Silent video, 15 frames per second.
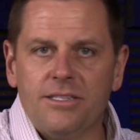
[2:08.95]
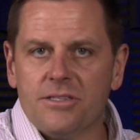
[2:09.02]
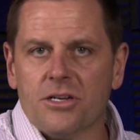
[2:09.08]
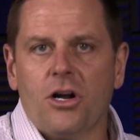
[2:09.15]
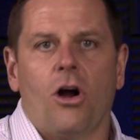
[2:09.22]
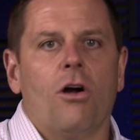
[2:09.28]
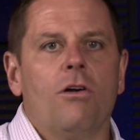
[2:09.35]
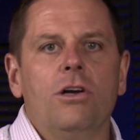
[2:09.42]
the
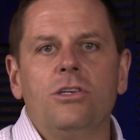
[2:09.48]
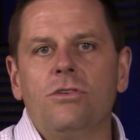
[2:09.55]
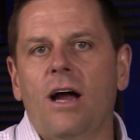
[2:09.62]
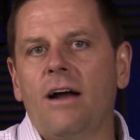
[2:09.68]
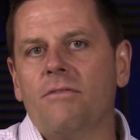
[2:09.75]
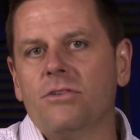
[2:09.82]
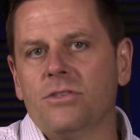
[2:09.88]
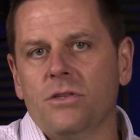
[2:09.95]
car and
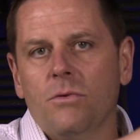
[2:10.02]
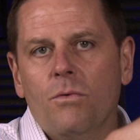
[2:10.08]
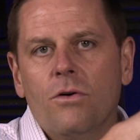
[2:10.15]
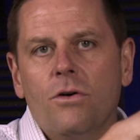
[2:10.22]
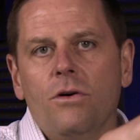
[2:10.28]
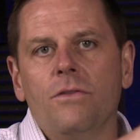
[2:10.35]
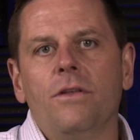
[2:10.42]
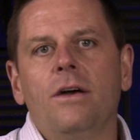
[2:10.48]
drivers of the
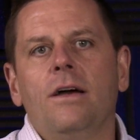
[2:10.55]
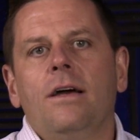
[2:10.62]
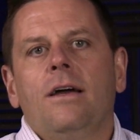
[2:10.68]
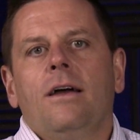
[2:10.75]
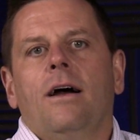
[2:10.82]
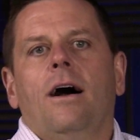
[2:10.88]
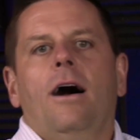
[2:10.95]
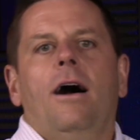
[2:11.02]
world,
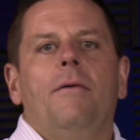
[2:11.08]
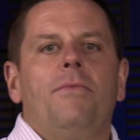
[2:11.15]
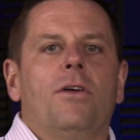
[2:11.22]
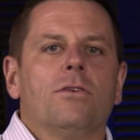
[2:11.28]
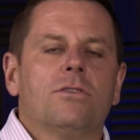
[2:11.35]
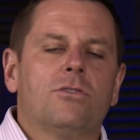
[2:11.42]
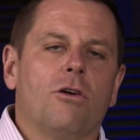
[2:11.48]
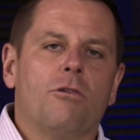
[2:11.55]

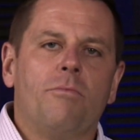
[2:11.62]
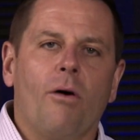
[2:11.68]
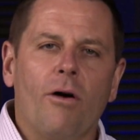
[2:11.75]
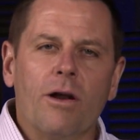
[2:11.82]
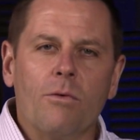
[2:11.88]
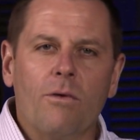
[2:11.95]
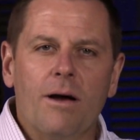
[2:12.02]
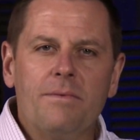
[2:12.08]
those
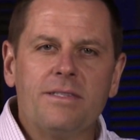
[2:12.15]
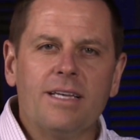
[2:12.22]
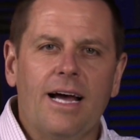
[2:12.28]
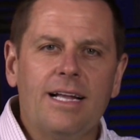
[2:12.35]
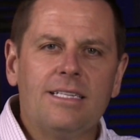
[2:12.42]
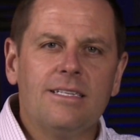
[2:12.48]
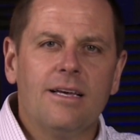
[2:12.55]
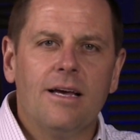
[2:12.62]
third-party websites,